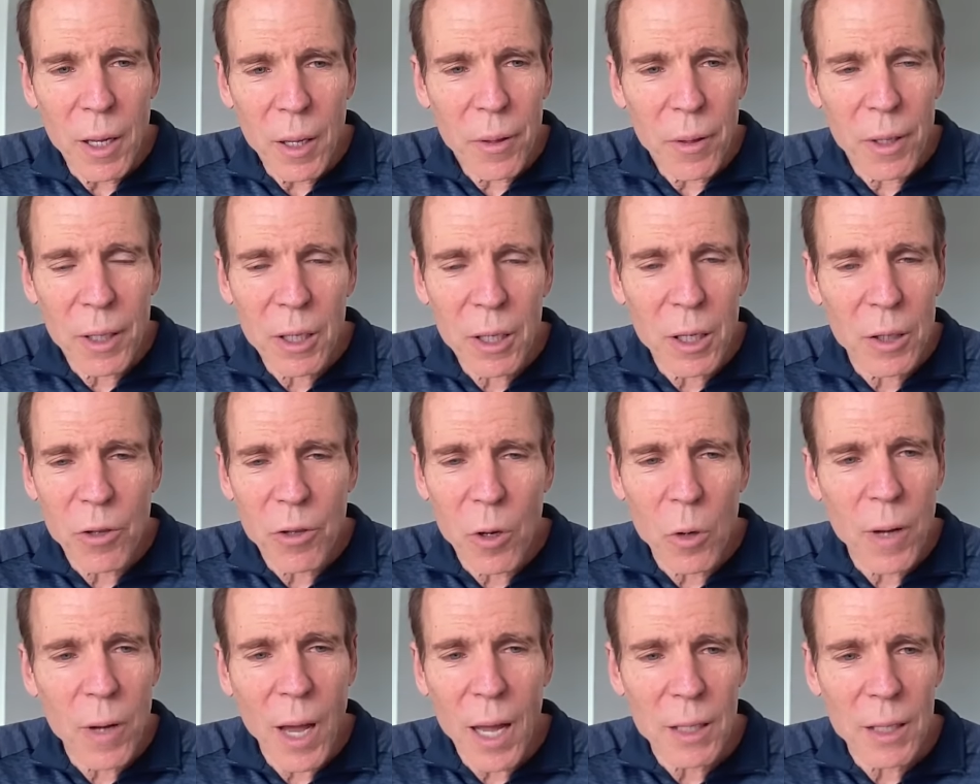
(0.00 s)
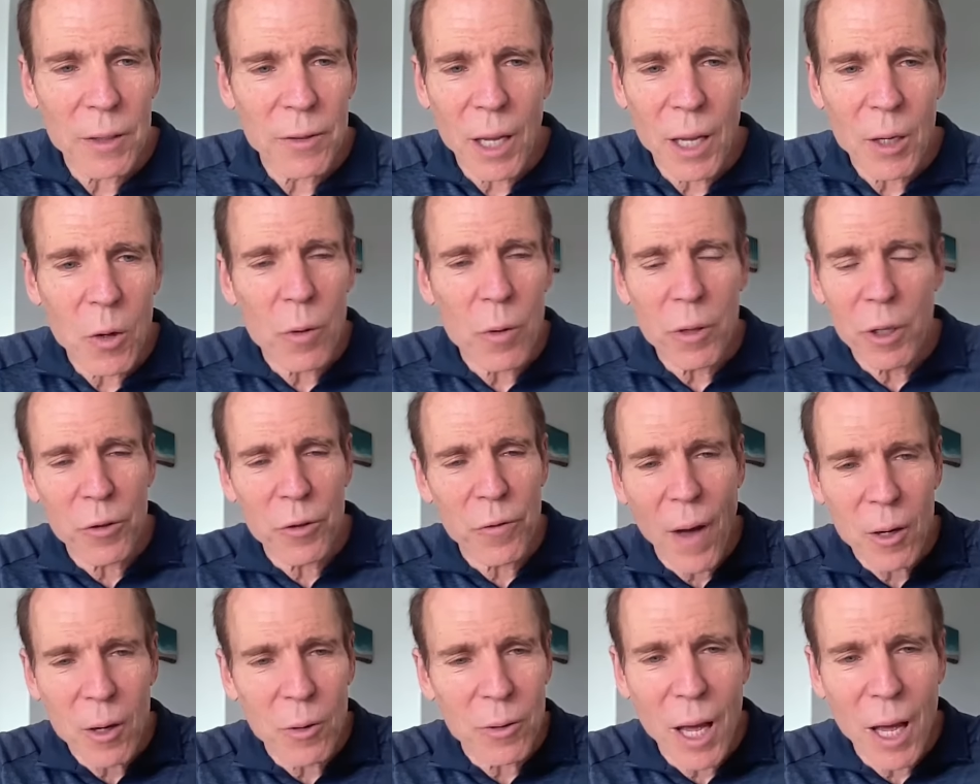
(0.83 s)
thinking it's okay to take all these
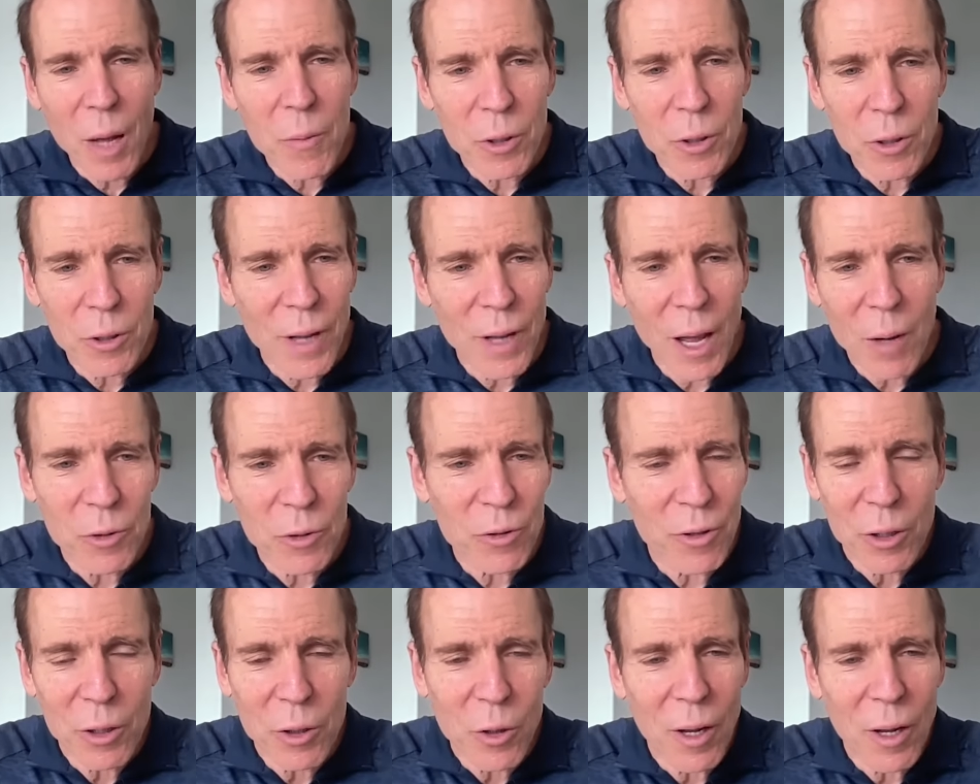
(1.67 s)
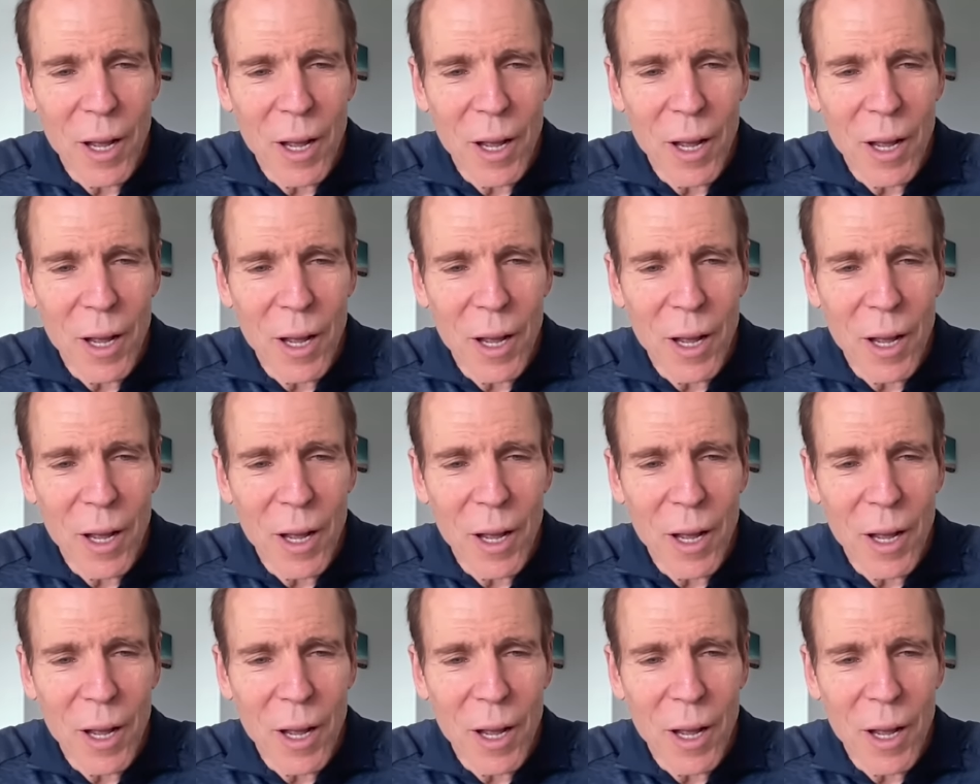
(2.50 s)
phytochemicals out, which